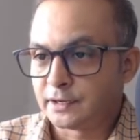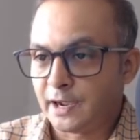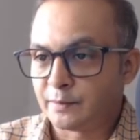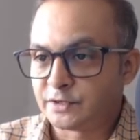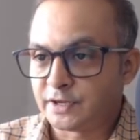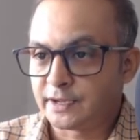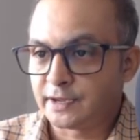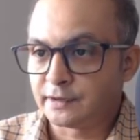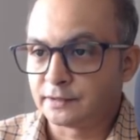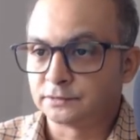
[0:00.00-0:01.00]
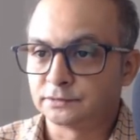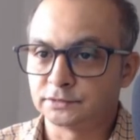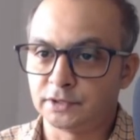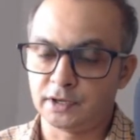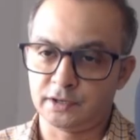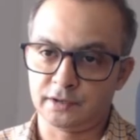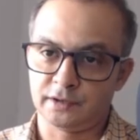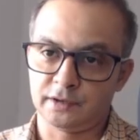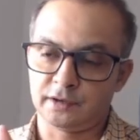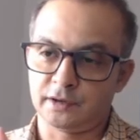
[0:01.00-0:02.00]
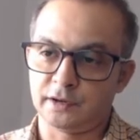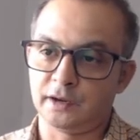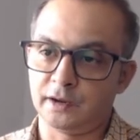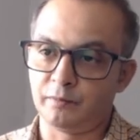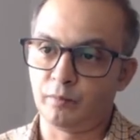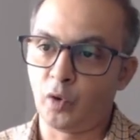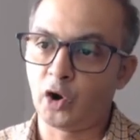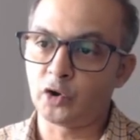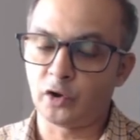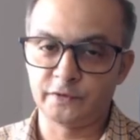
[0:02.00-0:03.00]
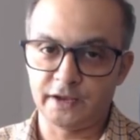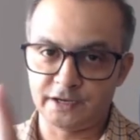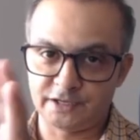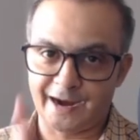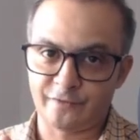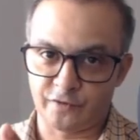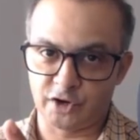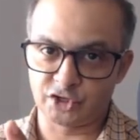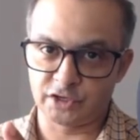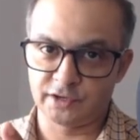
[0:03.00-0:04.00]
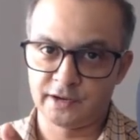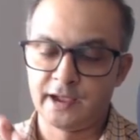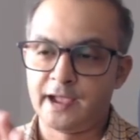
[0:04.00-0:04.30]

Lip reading: I'm taking the mod of the entire function,